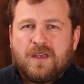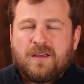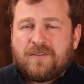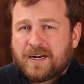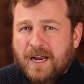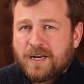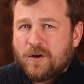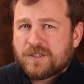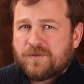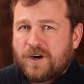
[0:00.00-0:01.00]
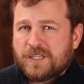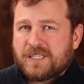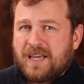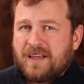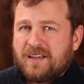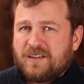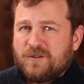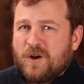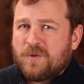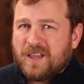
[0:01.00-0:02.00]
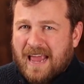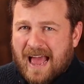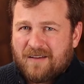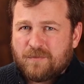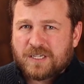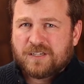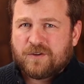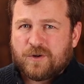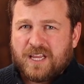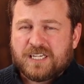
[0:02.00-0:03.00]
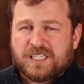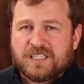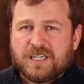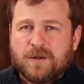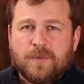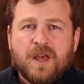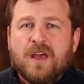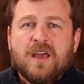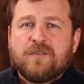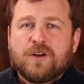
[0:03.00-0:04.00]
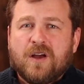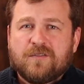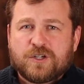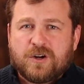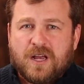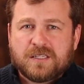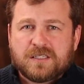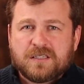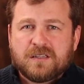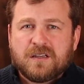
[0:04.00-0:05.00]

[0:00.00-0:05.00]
In fact, I'd go as far to say that you don't really have much of a relationship if you don't have trust,